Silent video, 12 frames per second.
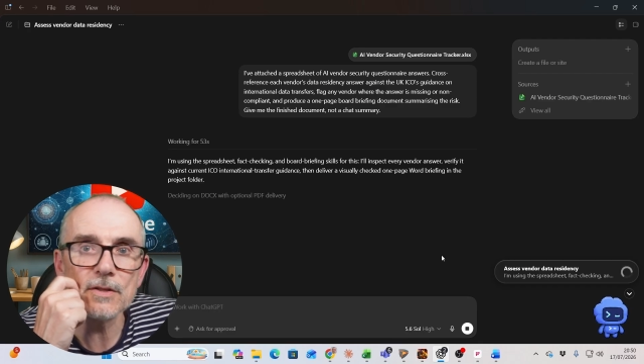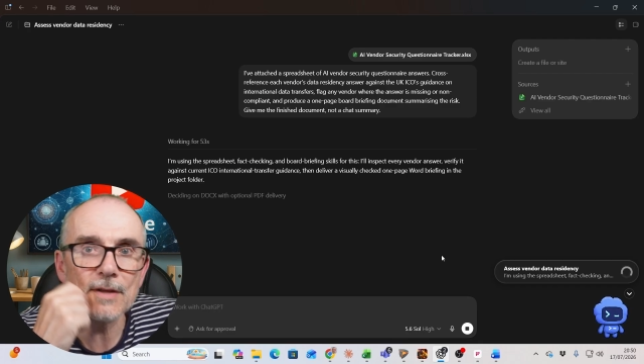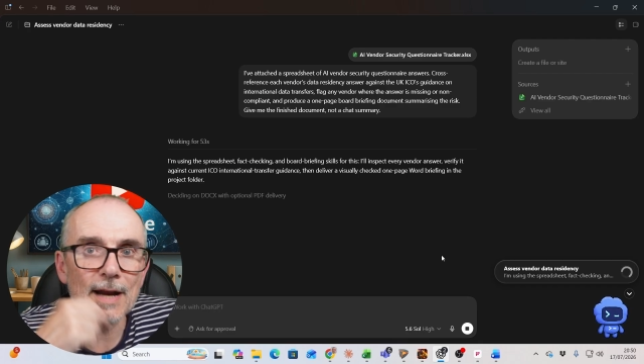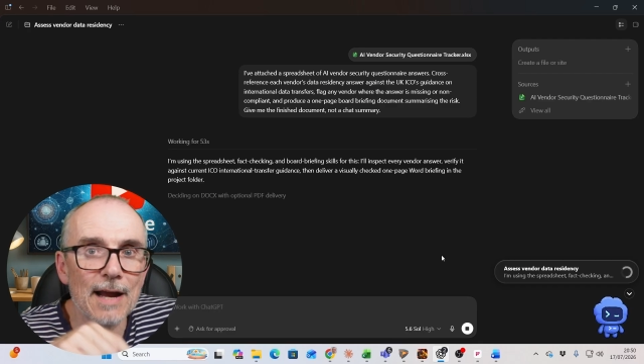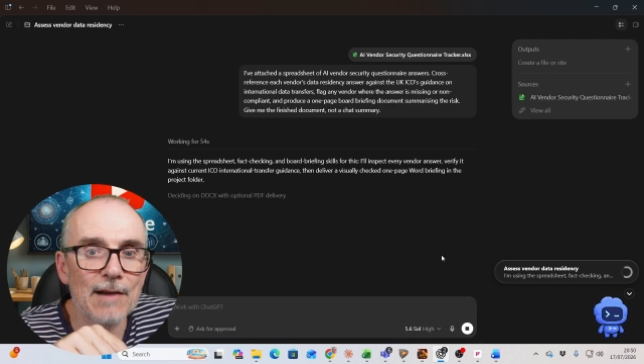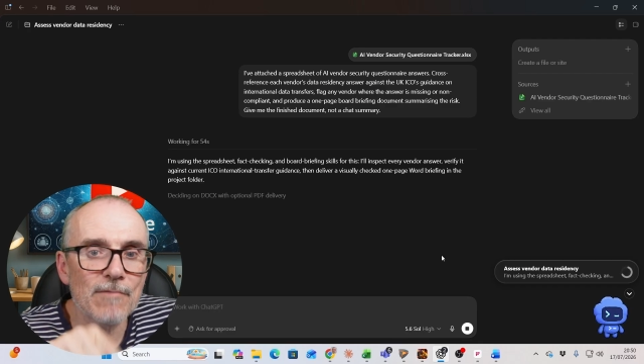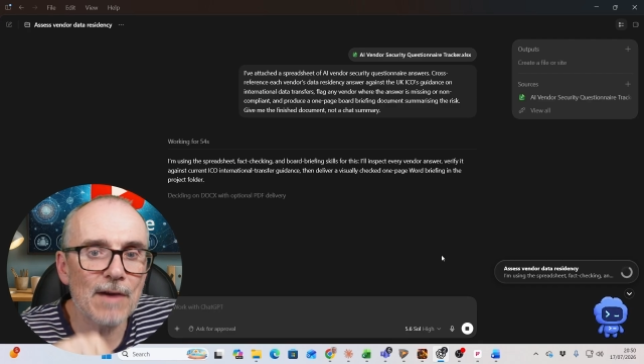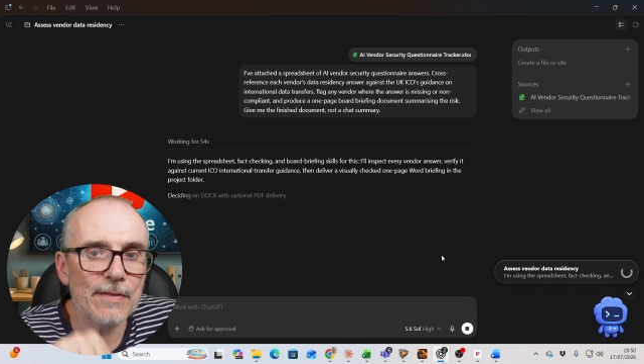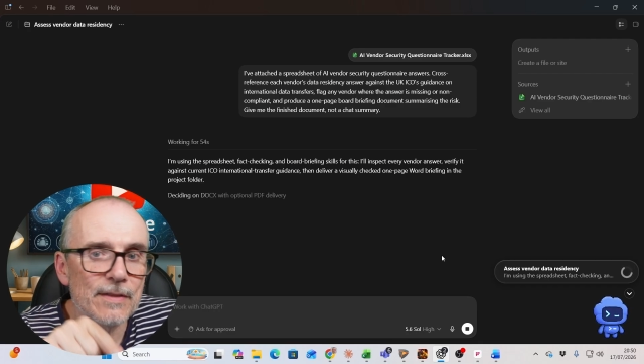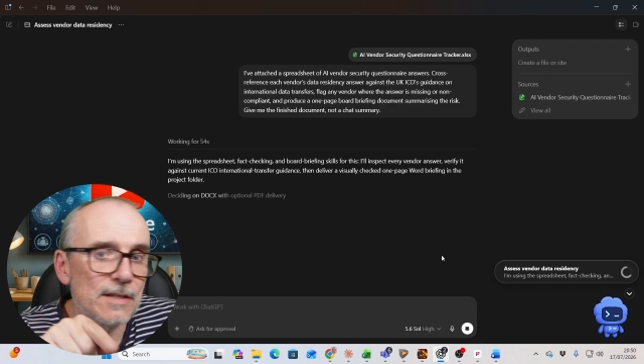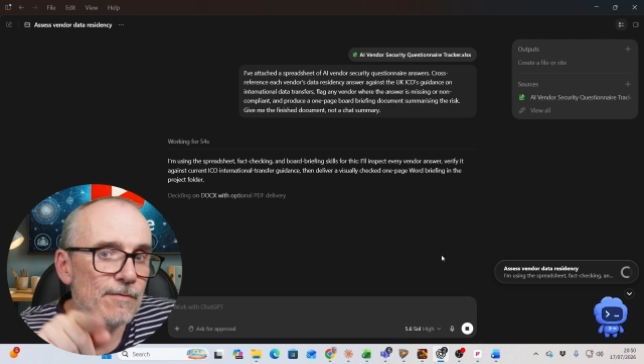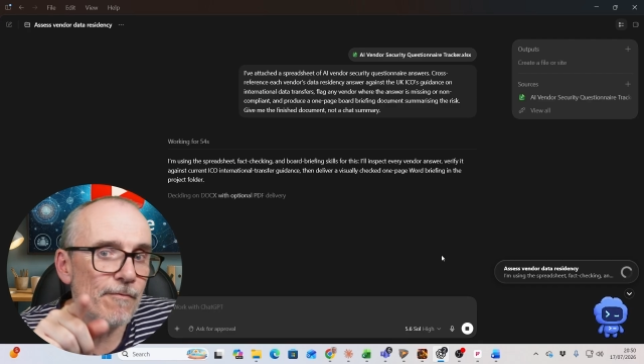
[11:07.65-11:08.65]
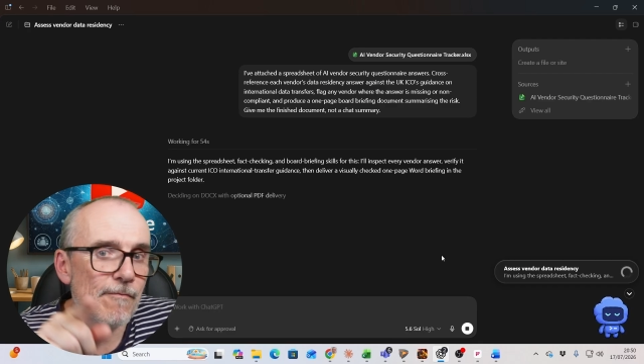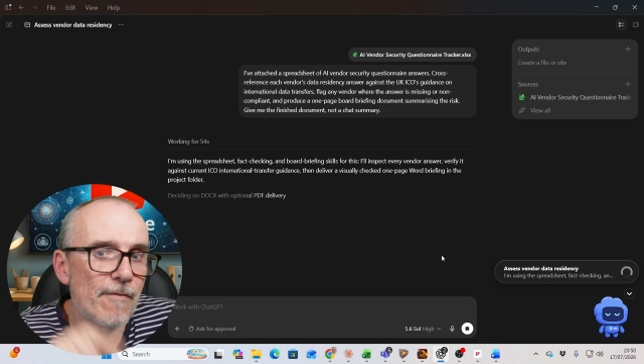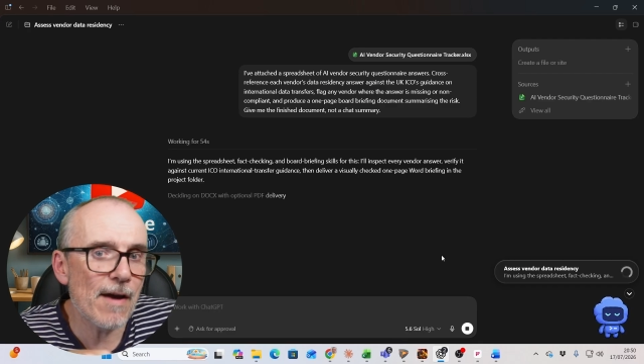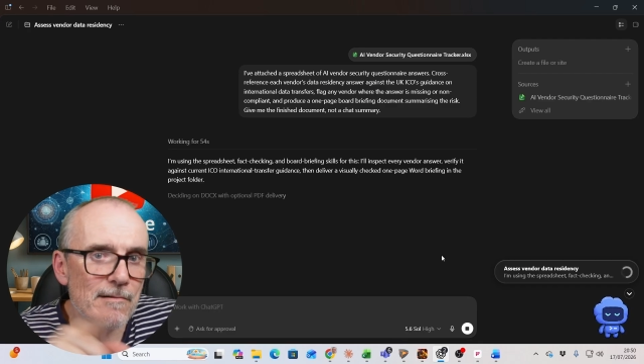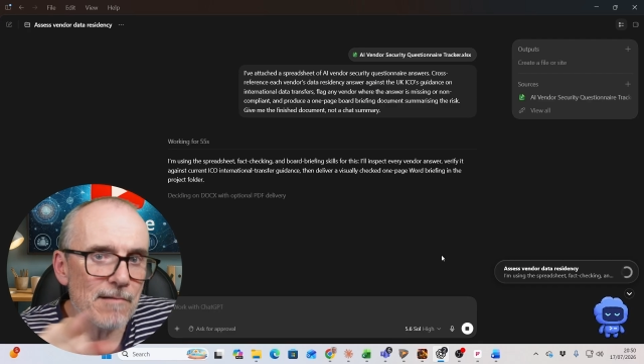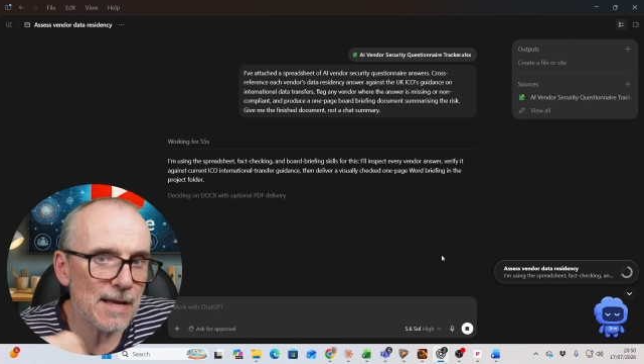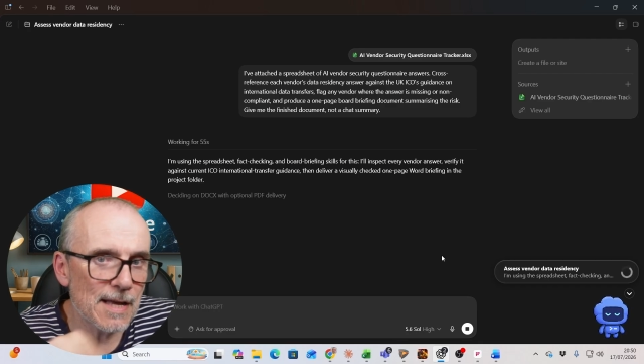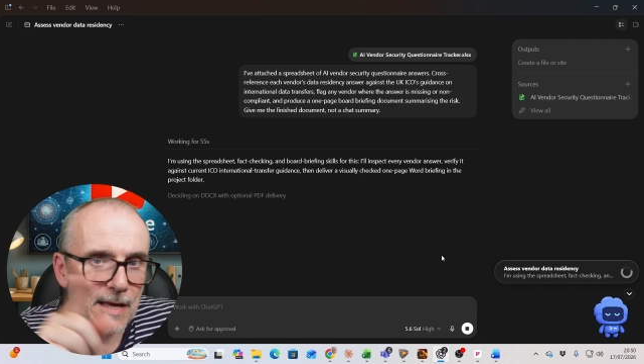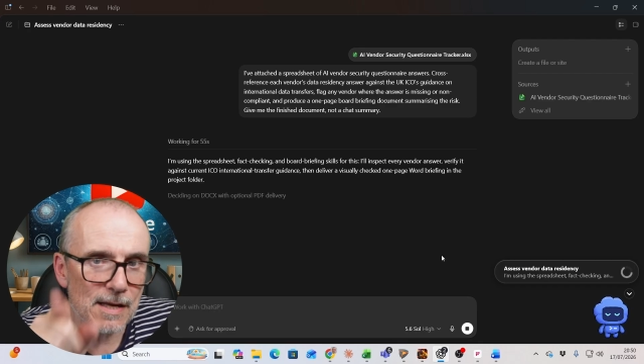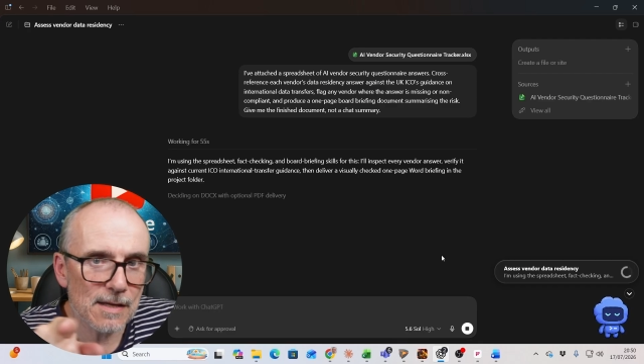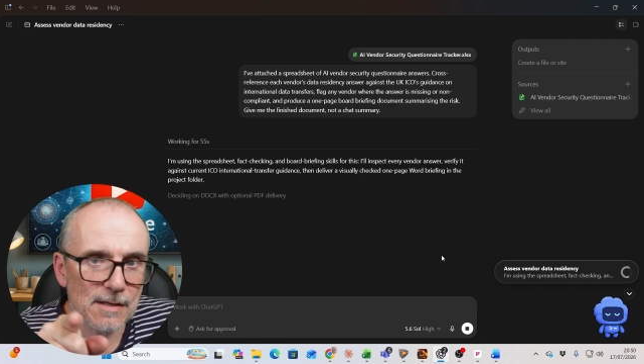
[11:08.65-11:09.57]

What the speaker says: that I ran this very